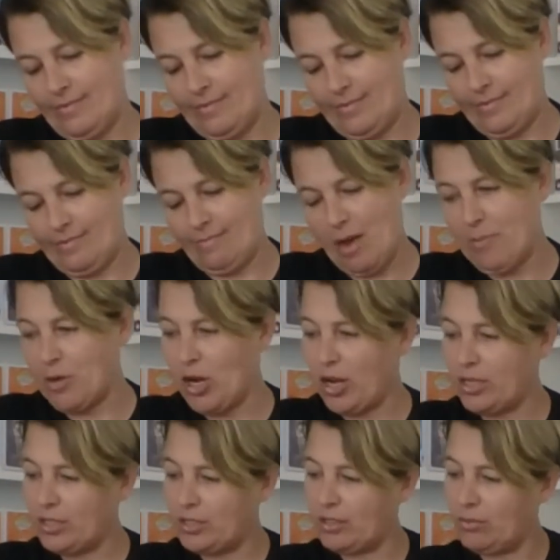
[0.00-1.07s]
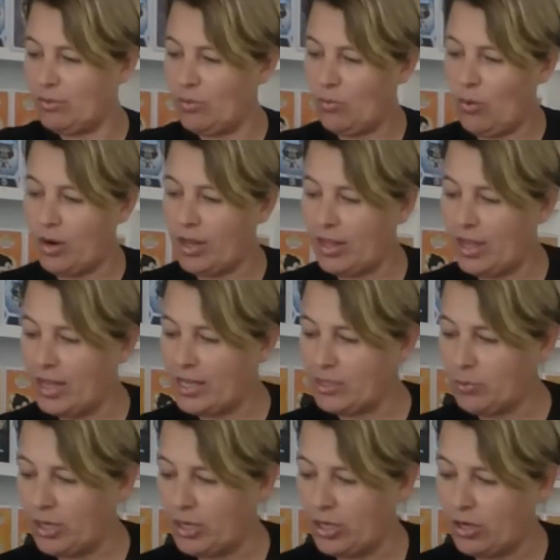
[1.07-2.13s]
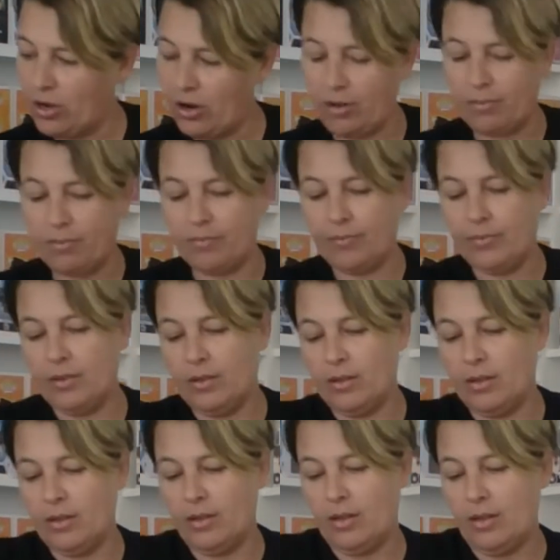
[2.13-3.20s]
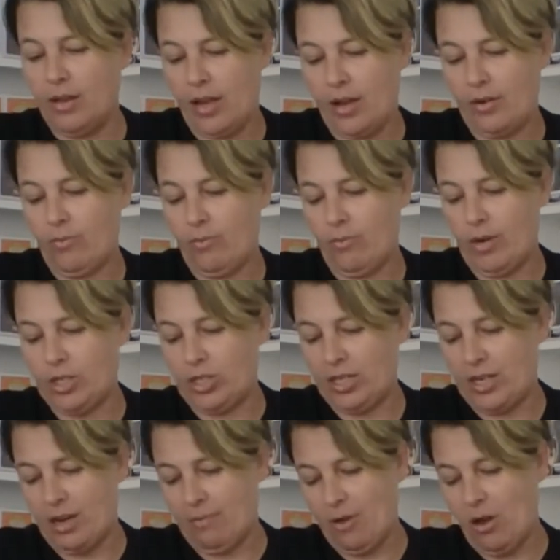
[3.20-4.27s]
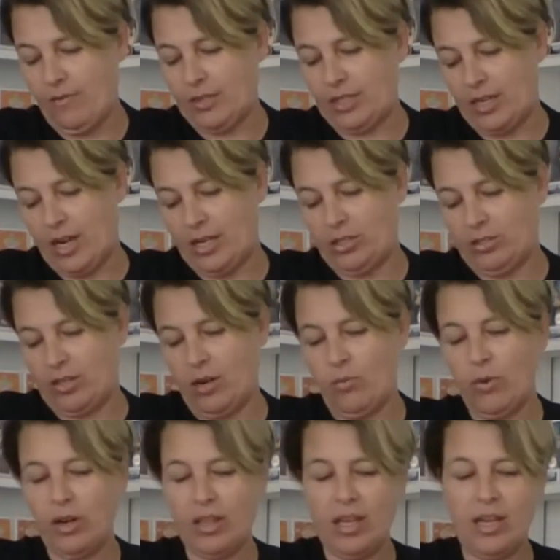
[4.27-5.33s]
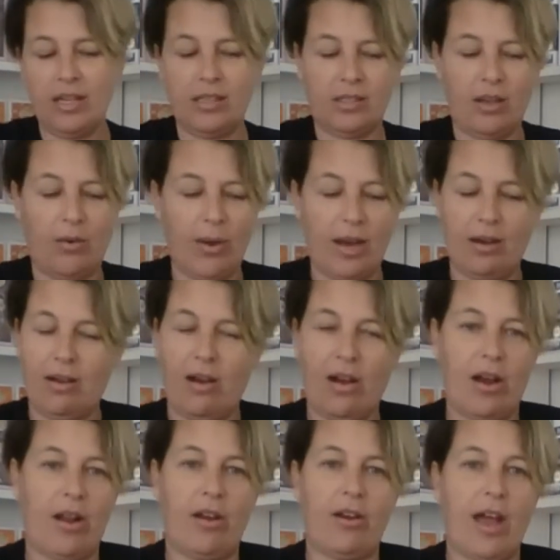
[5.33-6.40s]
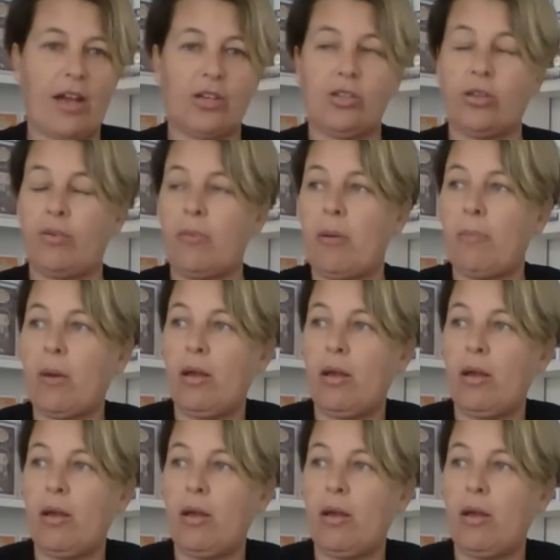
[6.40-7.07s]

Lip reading: Mum goes, what are these when you got them? Like, when she came over today, she was like, what are these? I went, I don't actually remember.